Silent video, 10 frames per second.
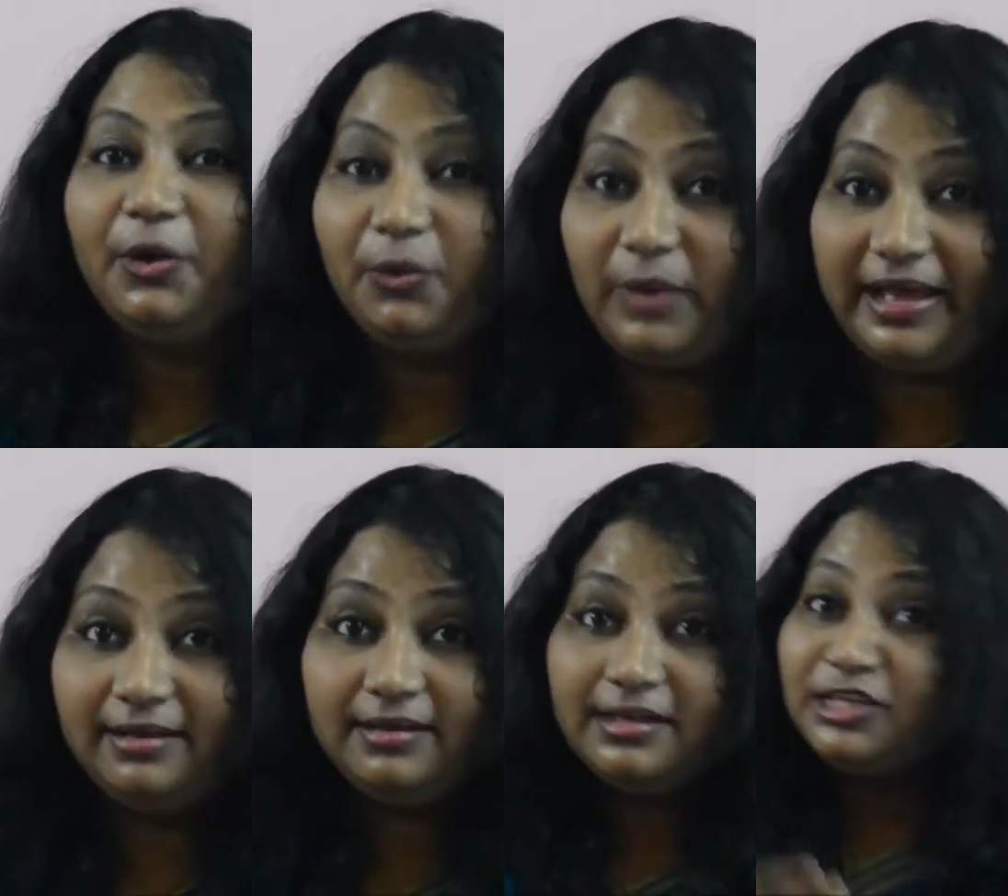Well,
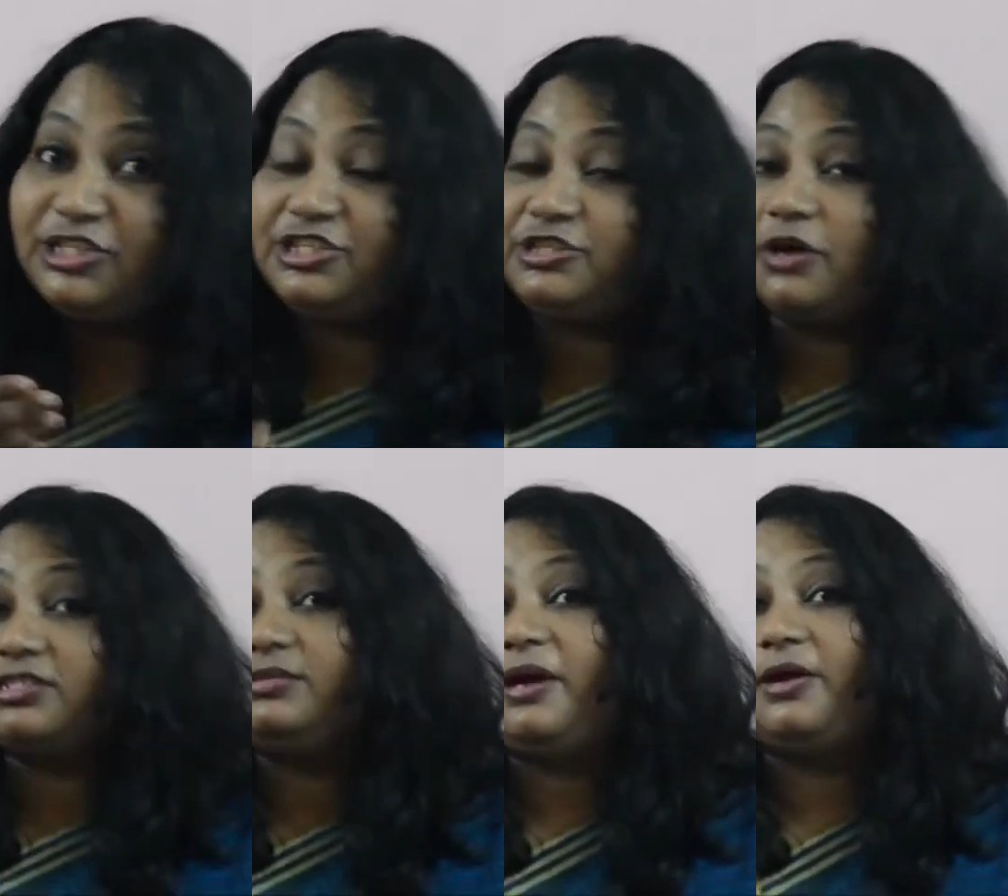she talks
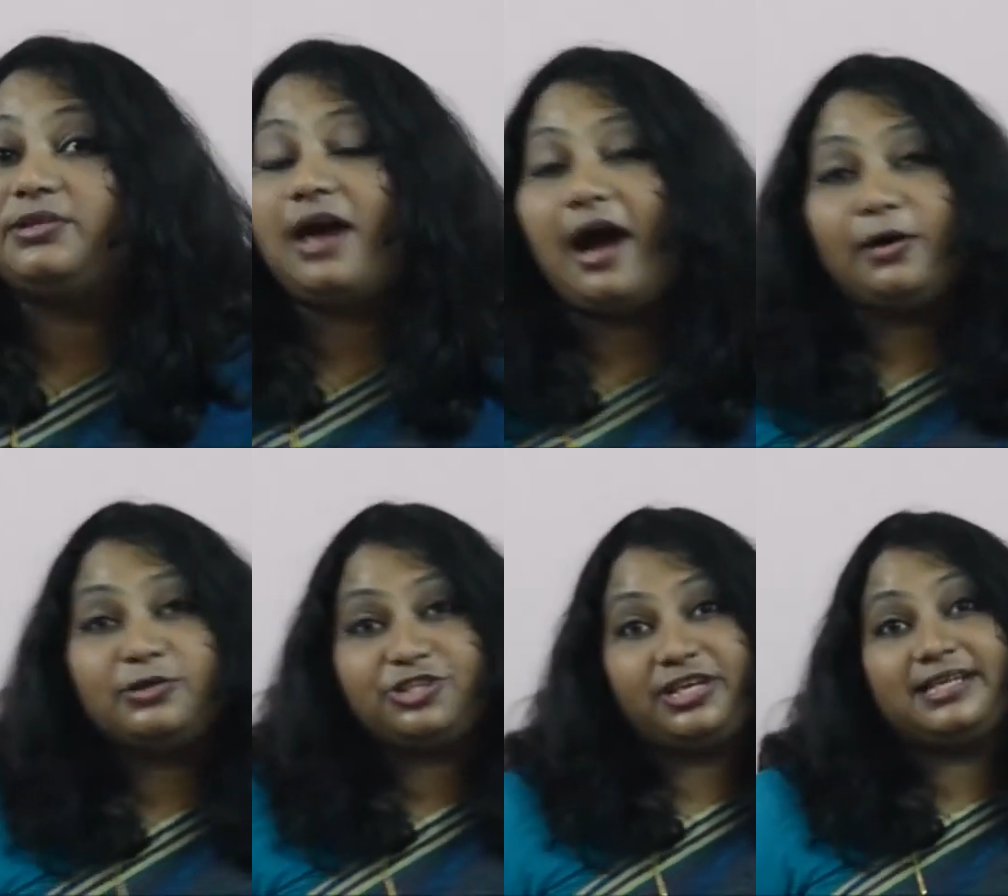about how
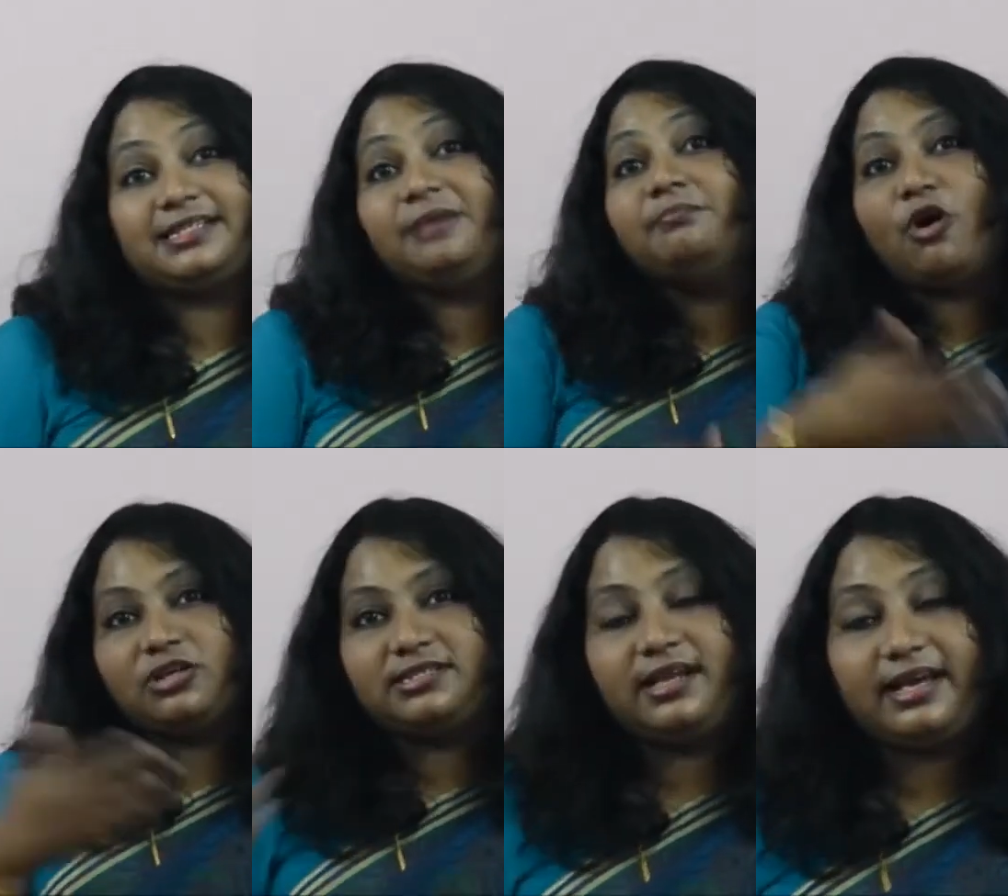she has
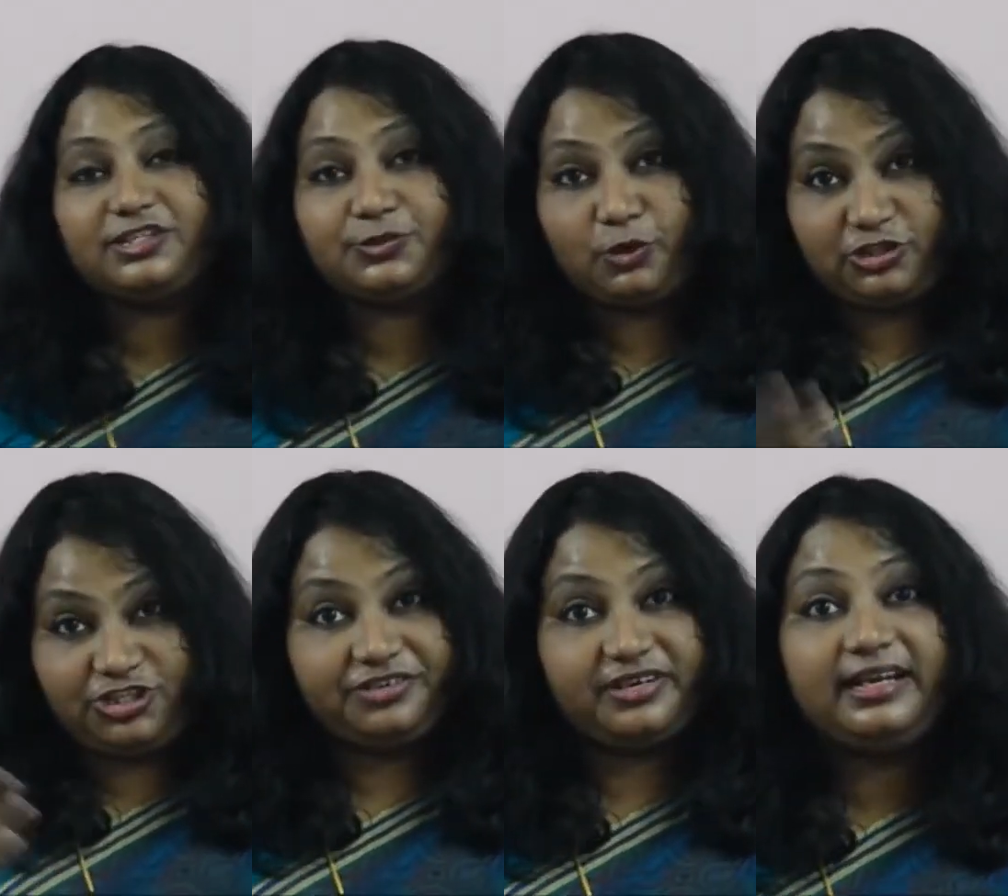immortalized what
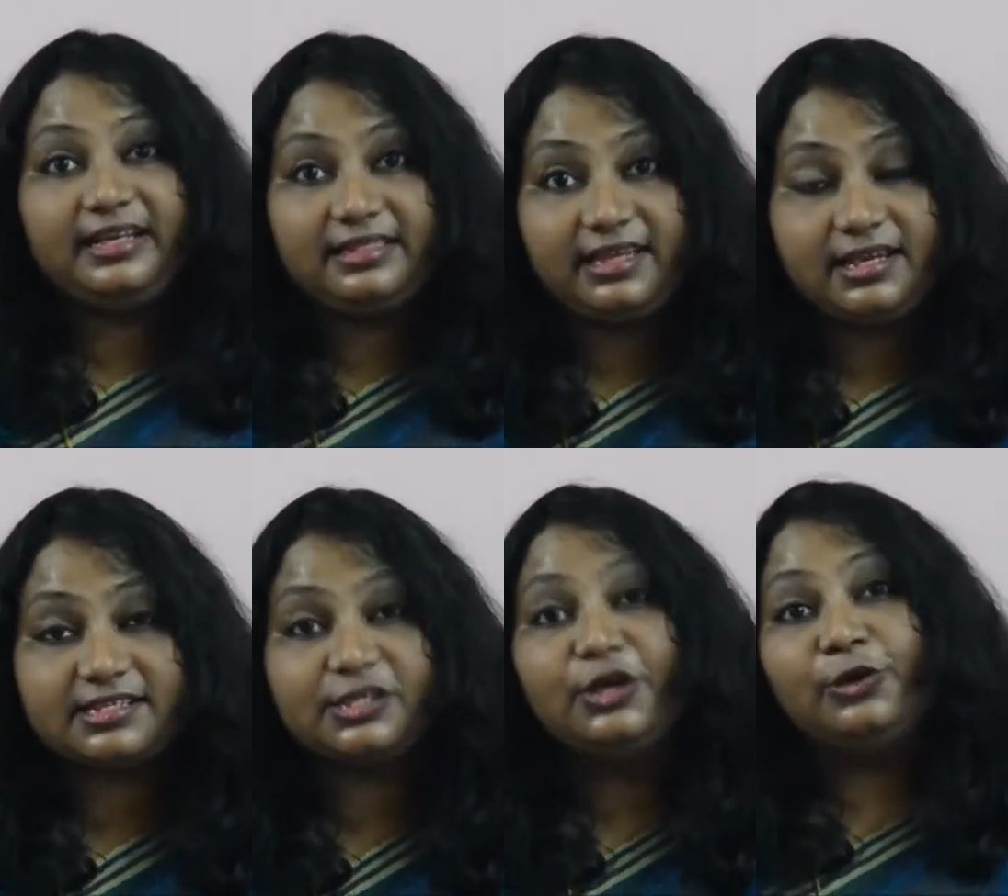she really
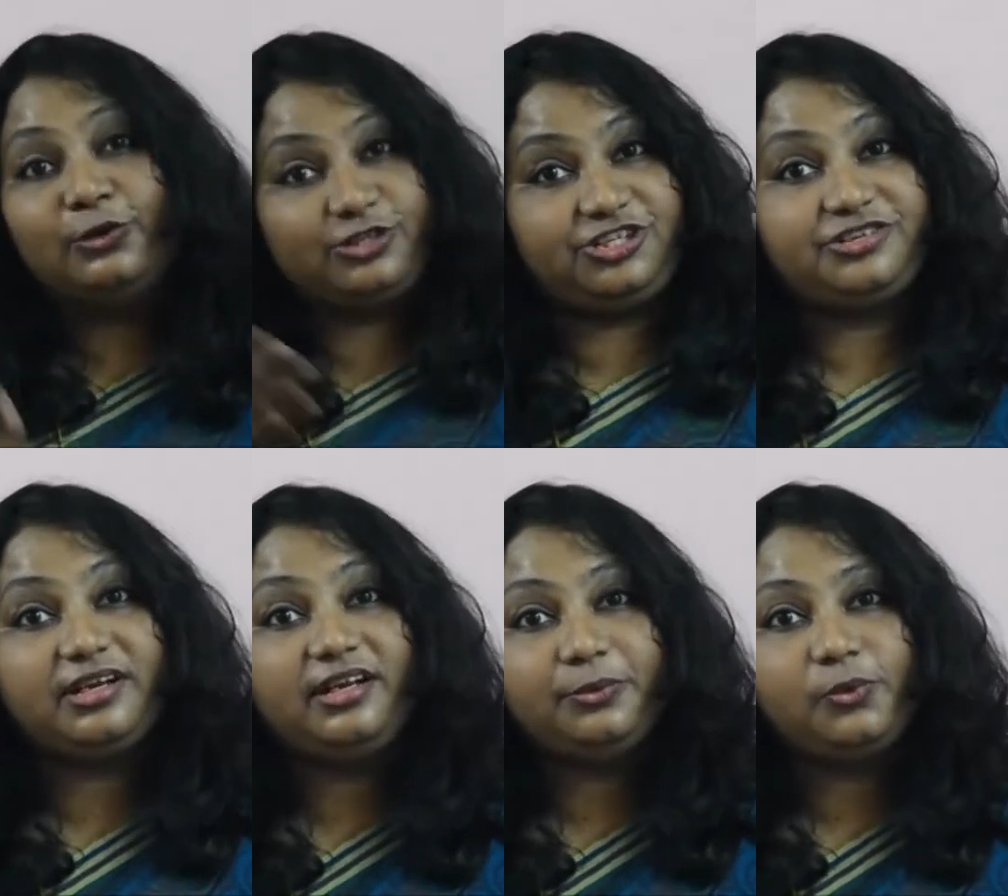thinks, who she
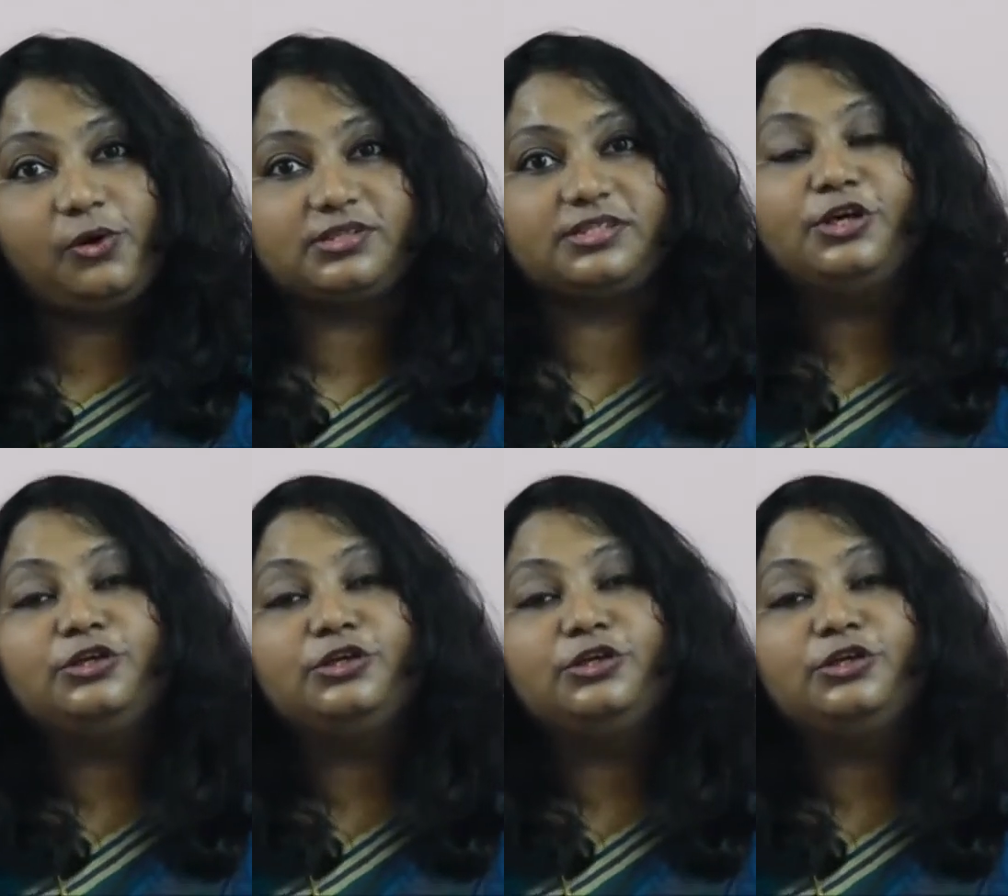really was,